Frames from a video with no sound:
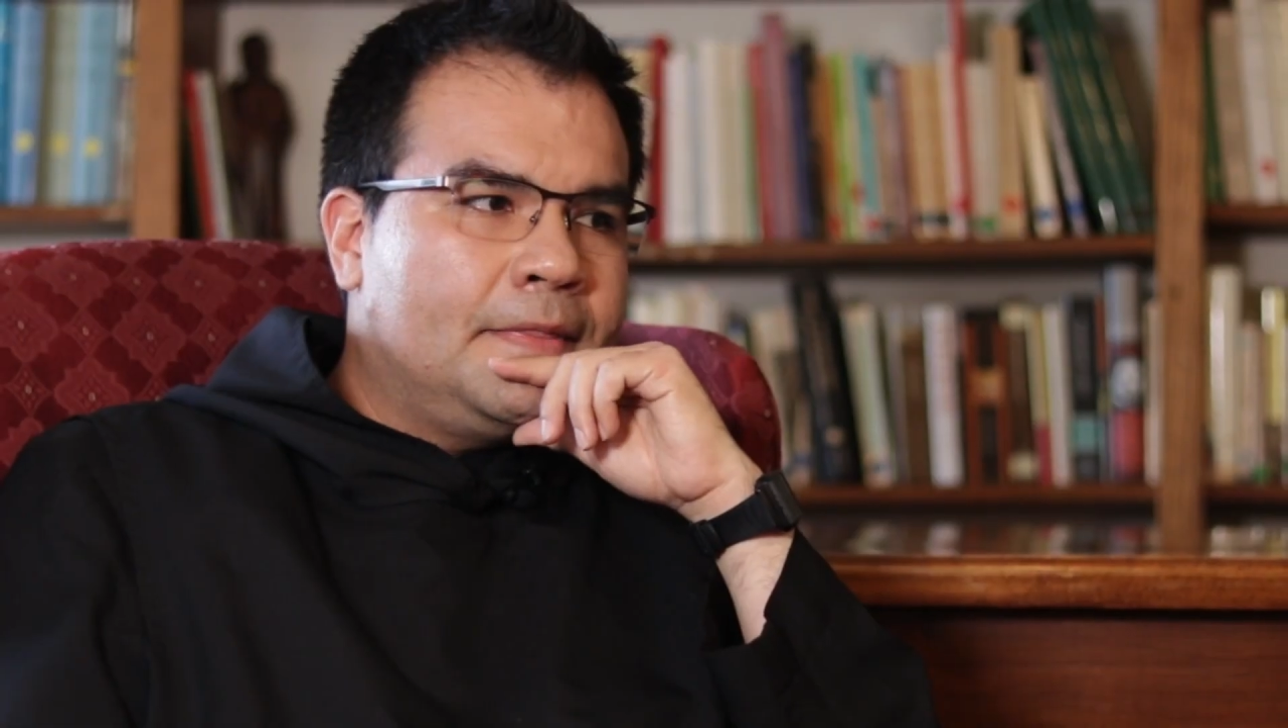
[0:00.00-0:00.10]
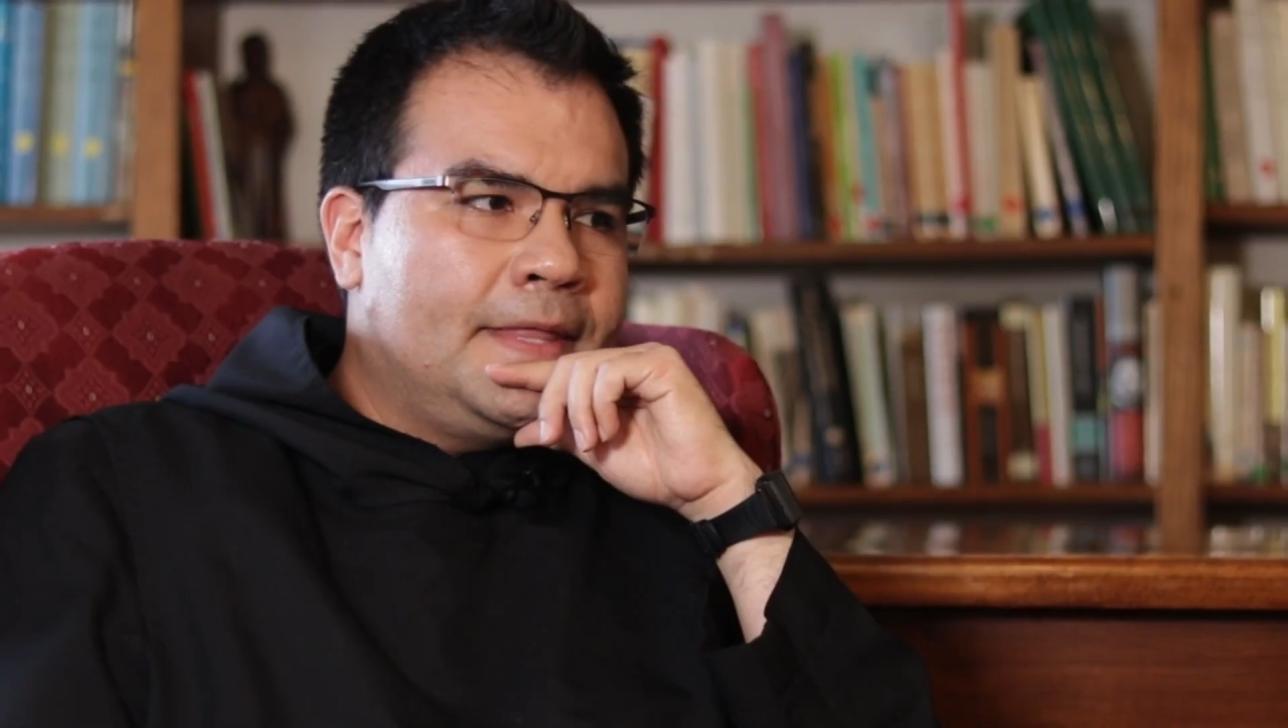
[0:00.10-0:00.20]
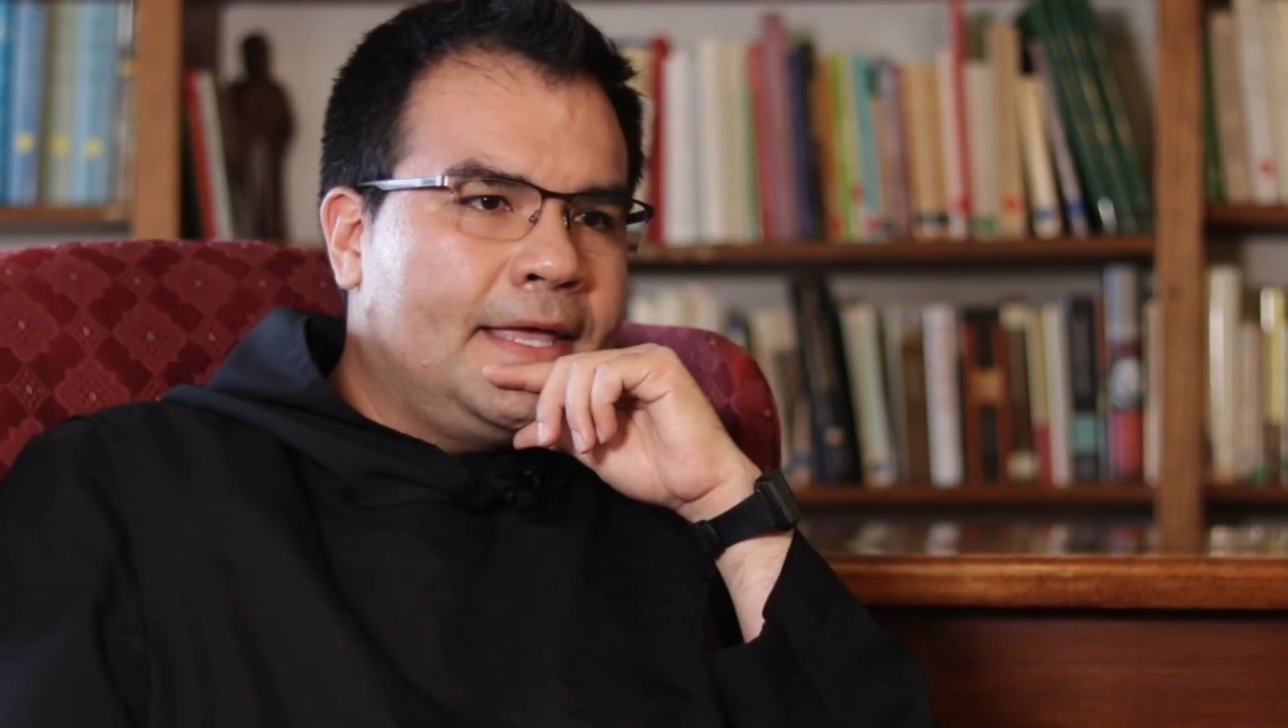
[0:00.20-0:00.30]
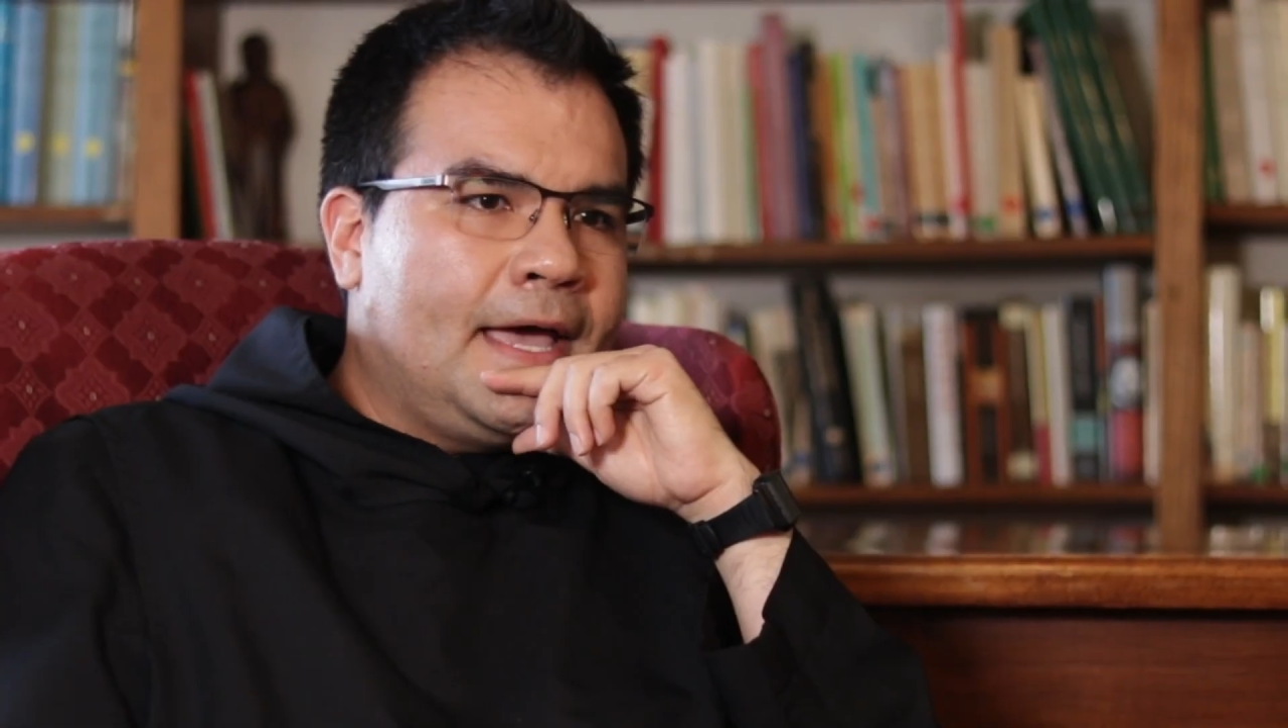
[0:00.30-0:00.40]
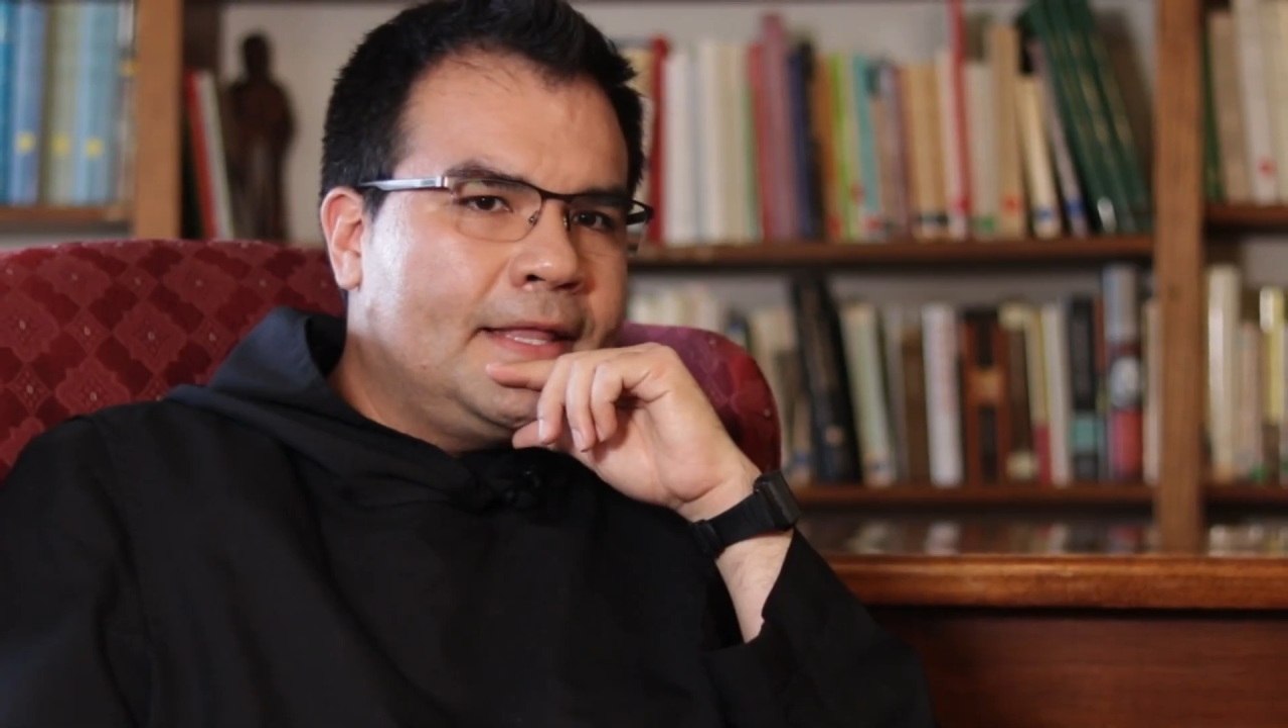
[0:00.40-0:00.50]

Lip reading: The